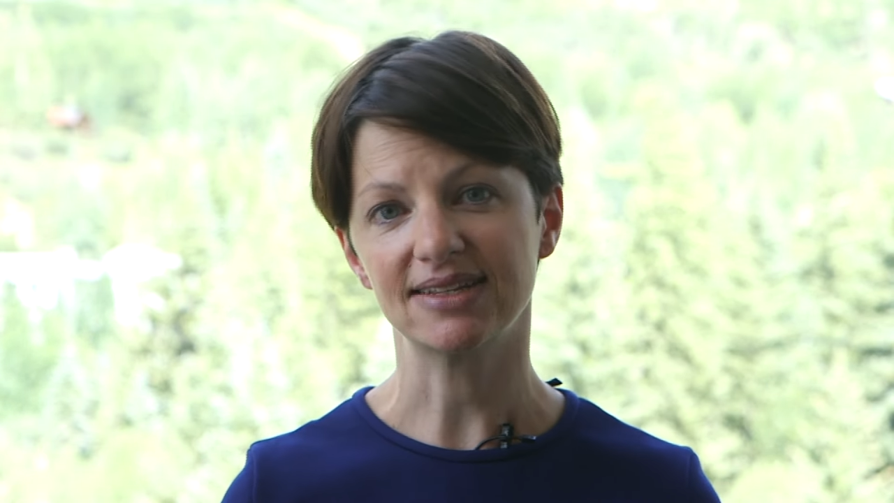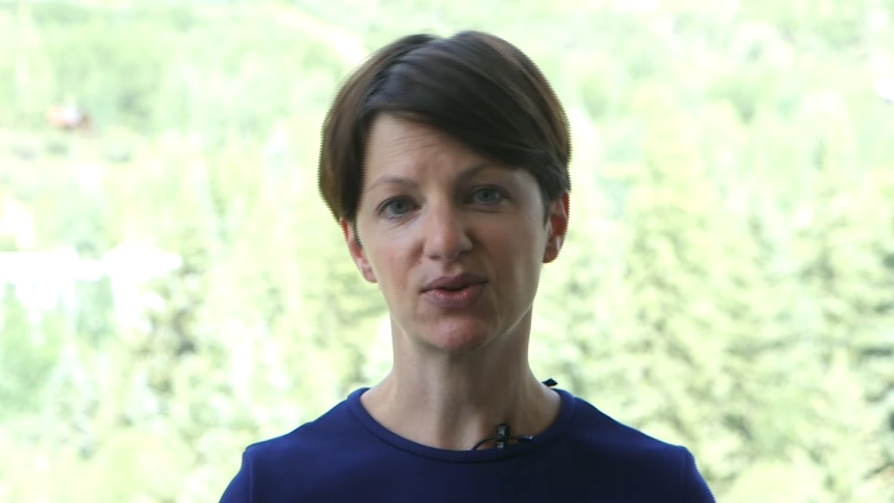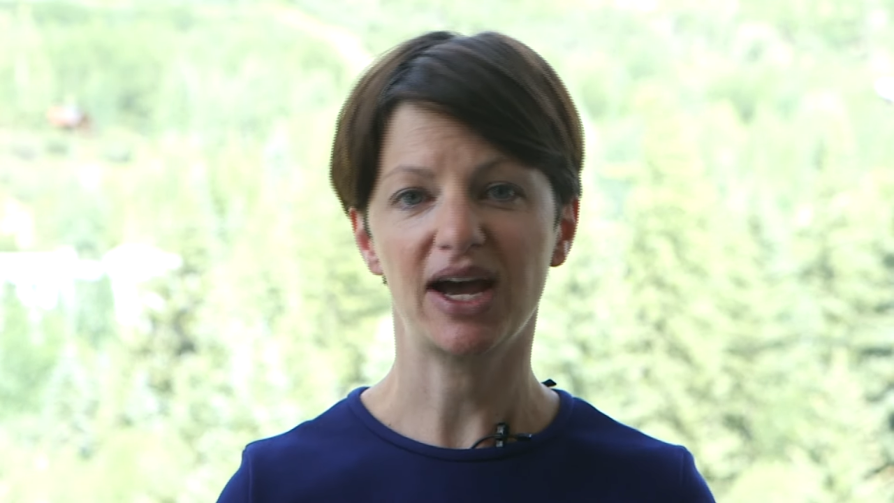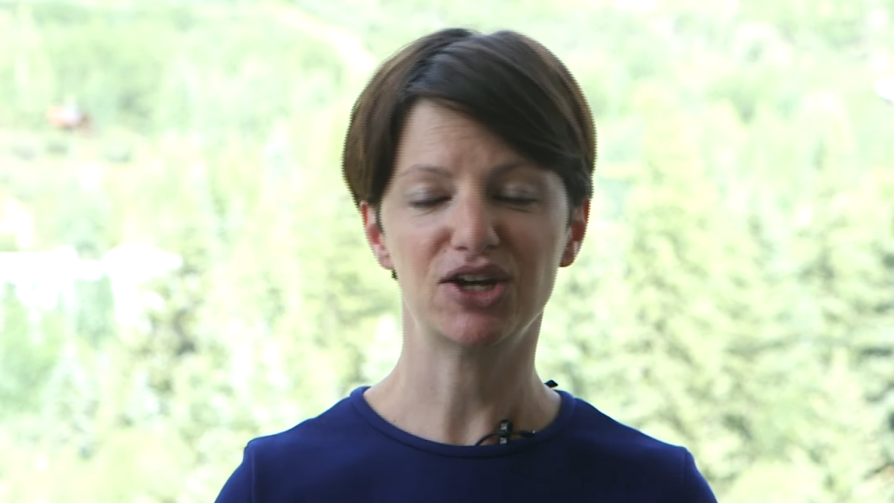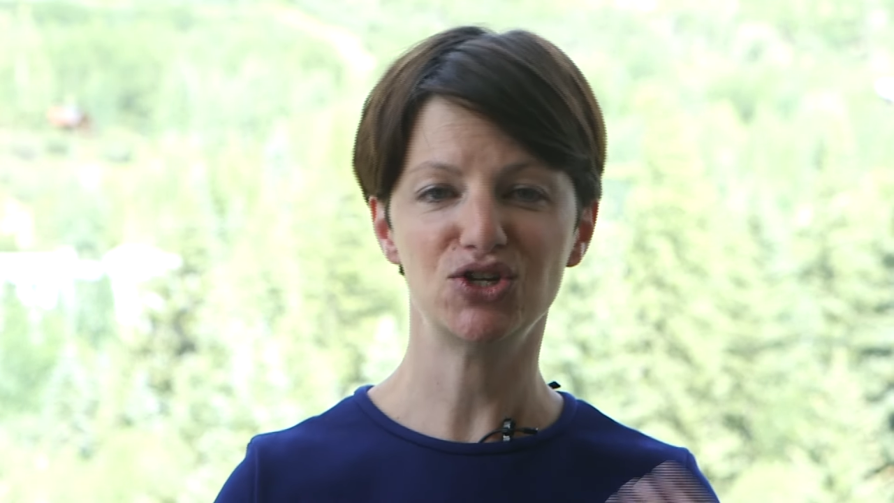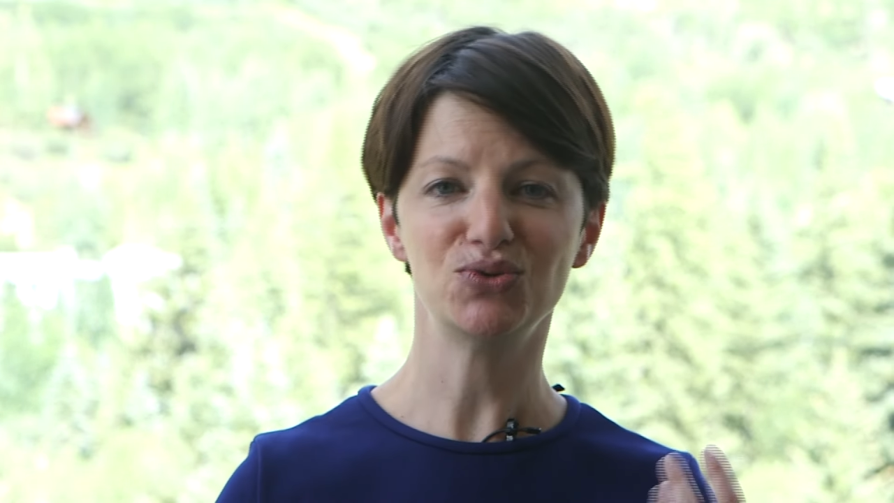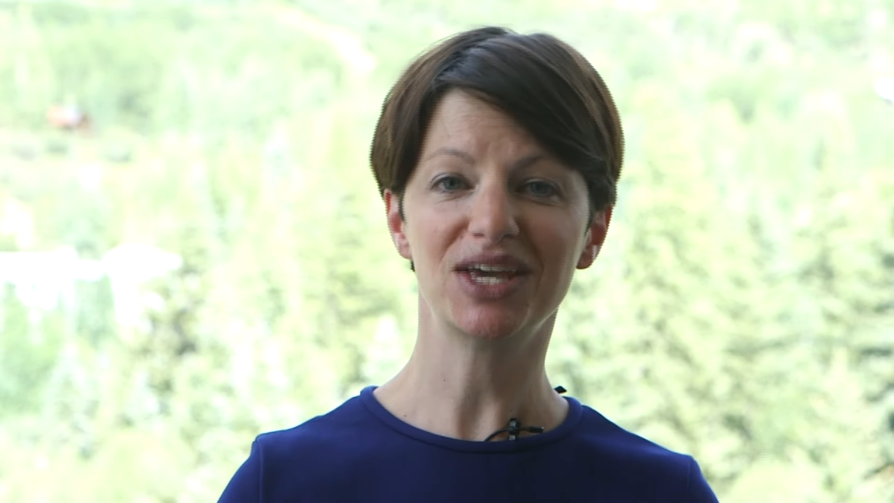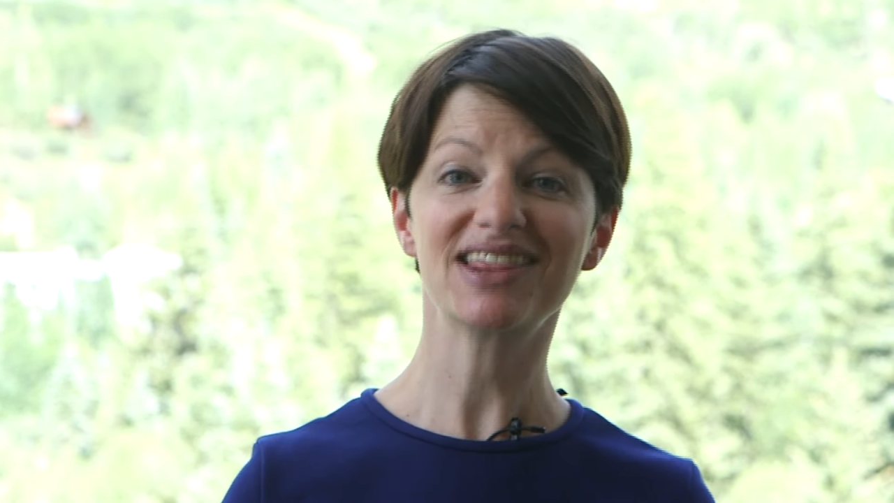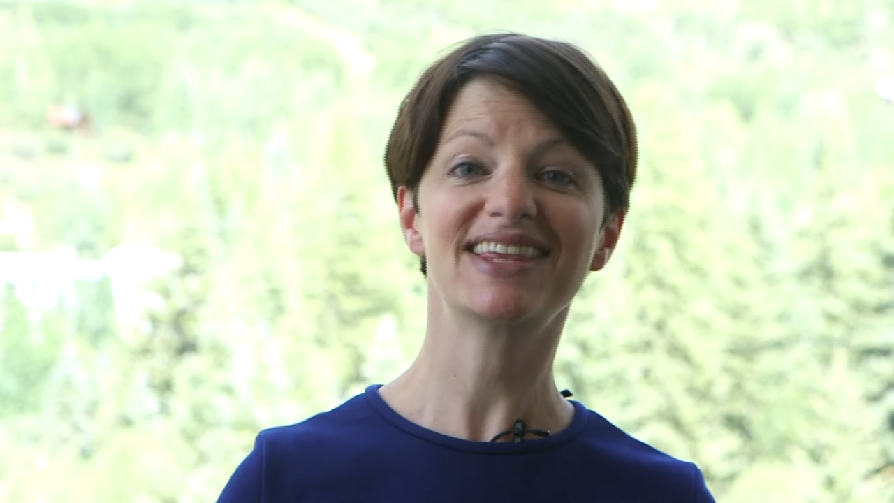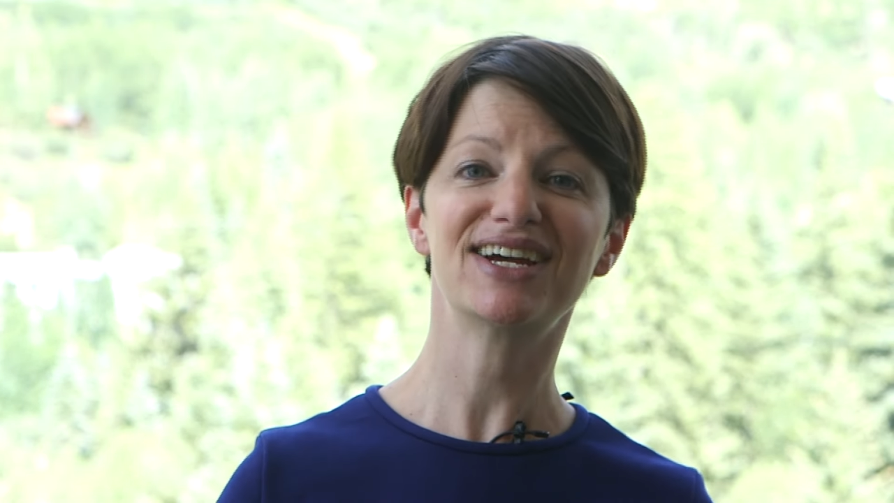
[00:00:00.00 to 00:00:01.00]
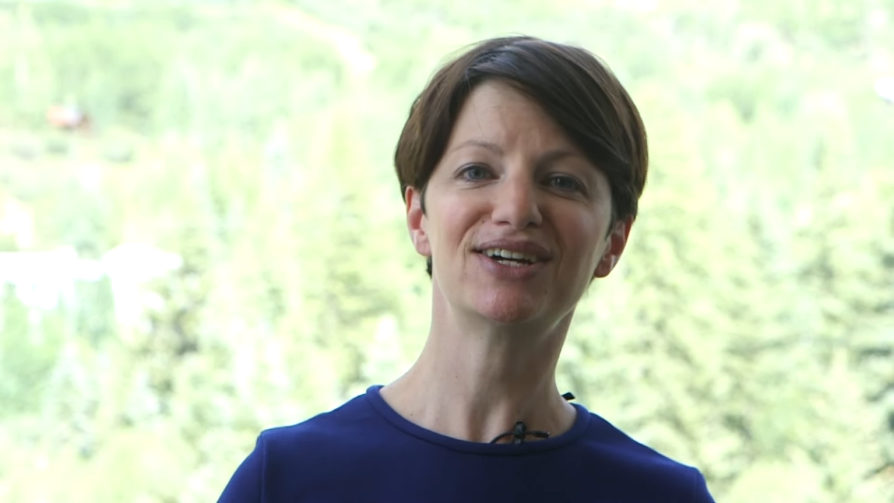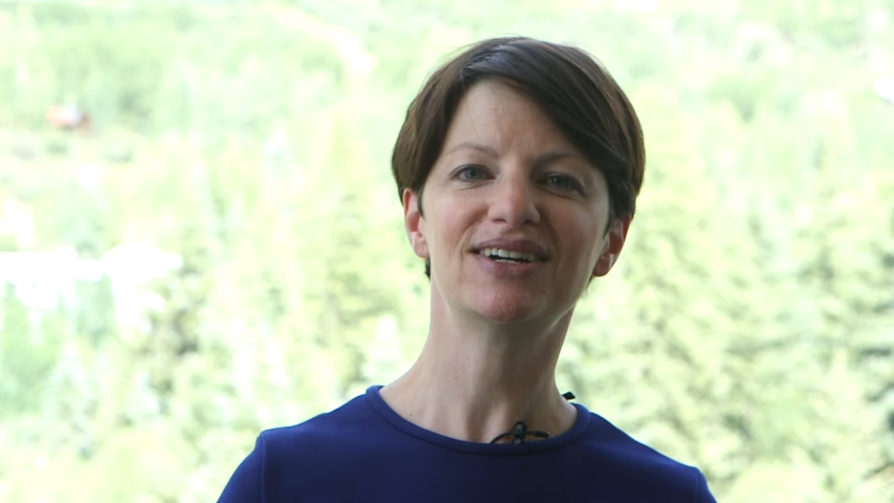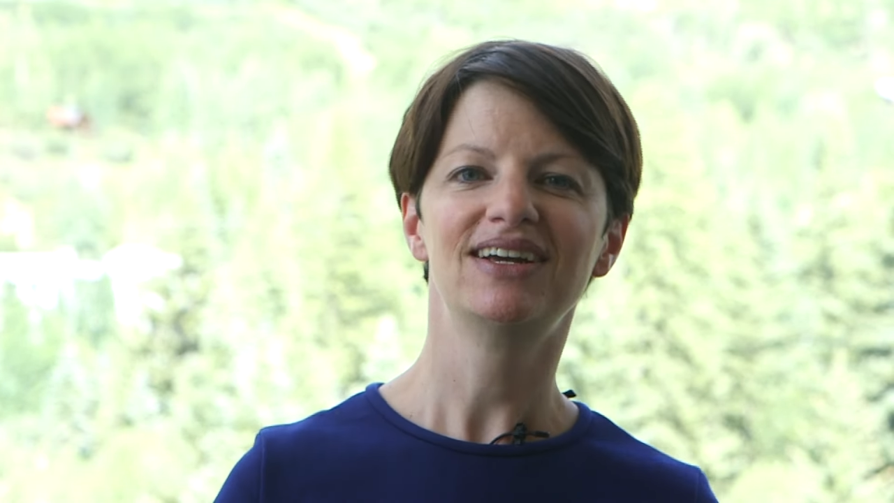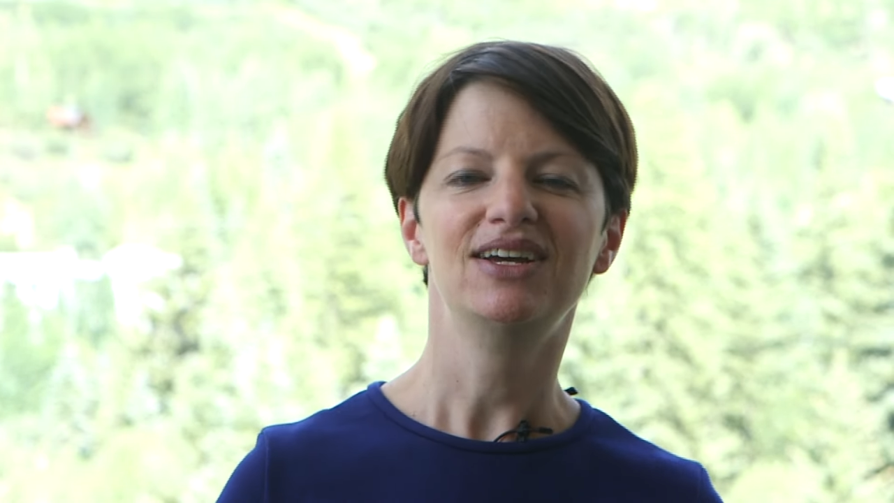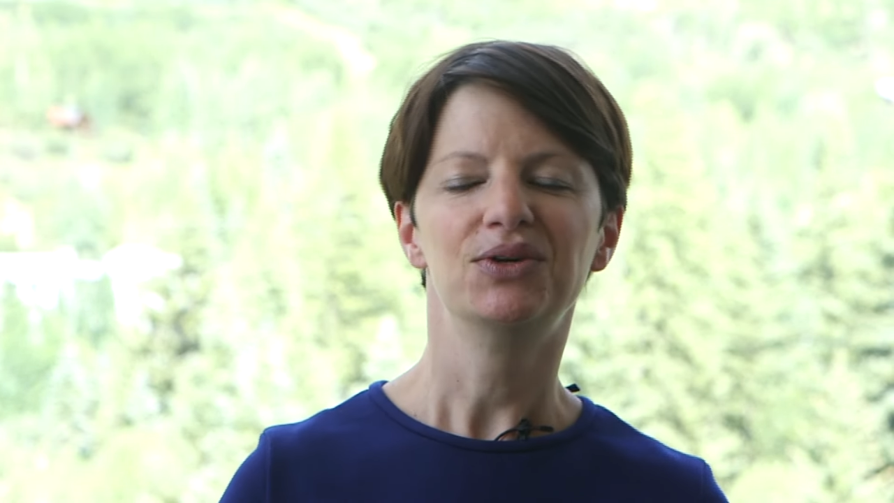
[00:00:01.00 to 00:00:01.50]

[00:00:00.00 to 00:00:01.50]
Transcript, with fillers: And so how do you get there?